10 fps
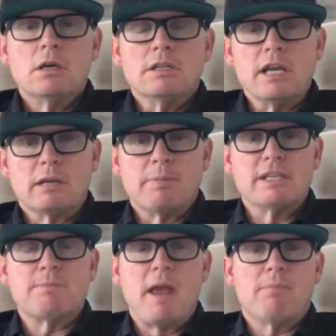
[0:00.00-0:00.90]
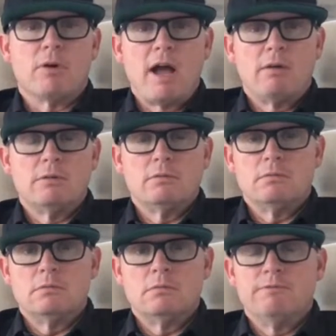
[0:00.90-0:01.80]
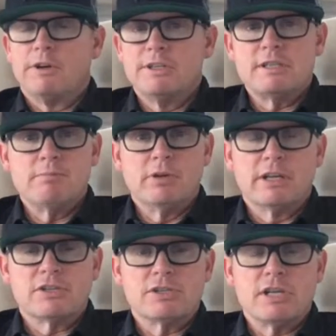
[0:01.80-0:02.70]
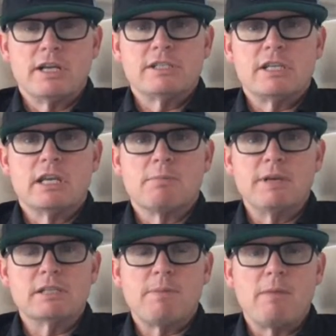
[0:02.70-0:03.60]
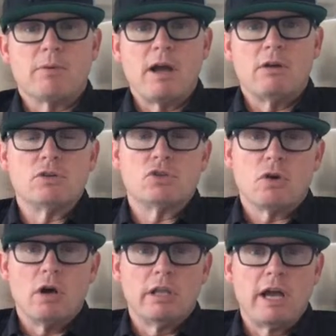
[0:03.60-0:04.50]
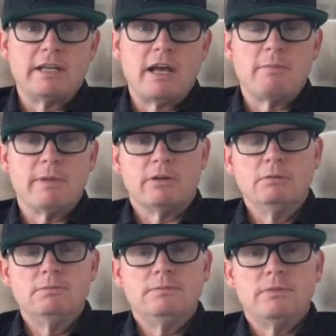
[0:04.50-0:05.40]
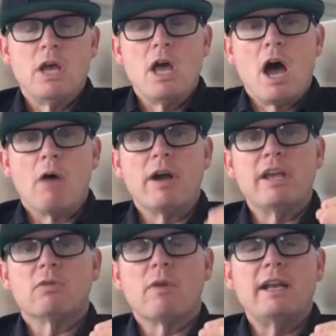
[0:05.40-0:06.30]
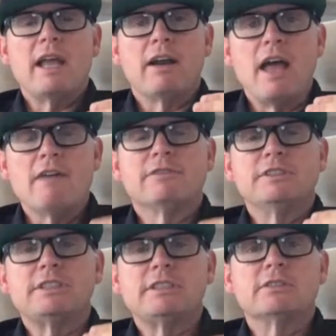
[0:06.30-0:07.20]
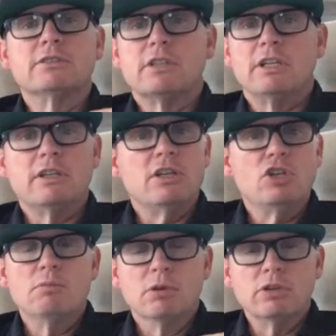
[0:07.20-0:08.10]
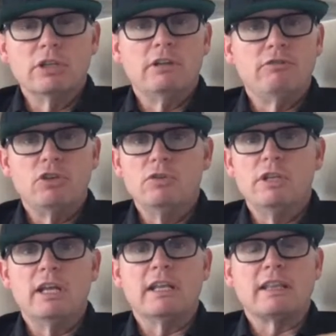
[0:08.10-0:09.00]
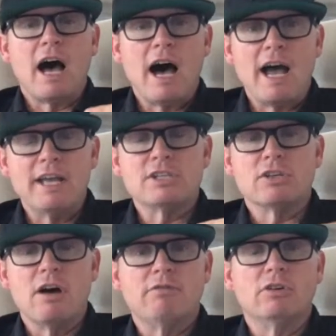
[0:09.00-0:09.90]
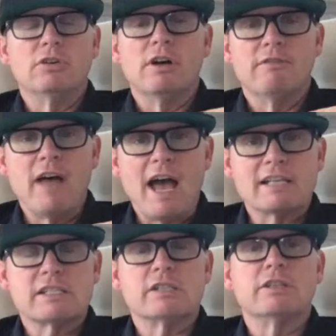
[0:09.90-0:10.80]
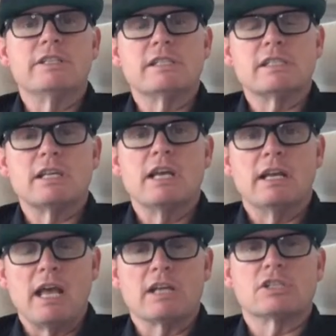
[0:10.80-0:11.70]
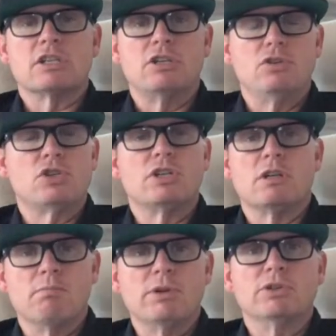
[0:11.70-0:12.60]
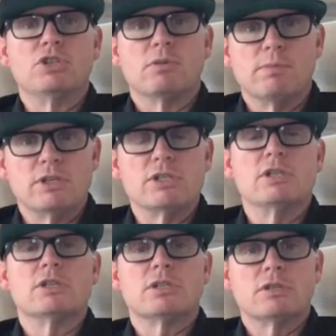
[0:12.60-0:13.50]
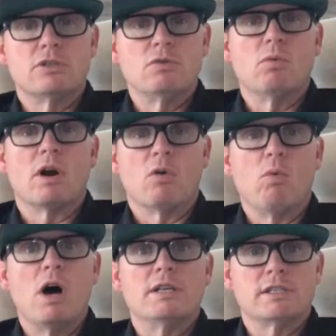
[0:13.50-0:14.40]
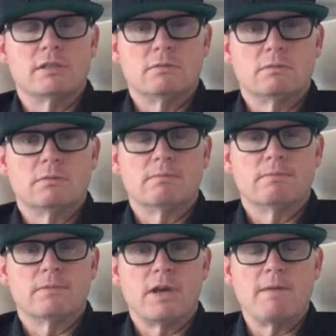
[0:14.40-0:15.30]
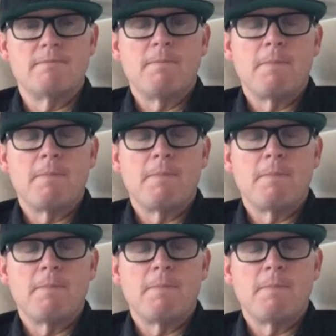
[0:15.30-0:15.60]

take a piece of paper out. Very simple exercise. Take a piece of paper out, draw a line down the middle. I want you to write down every single thing that you believe you did at the highest level of excellence and execution to build your business to where it was. Okay?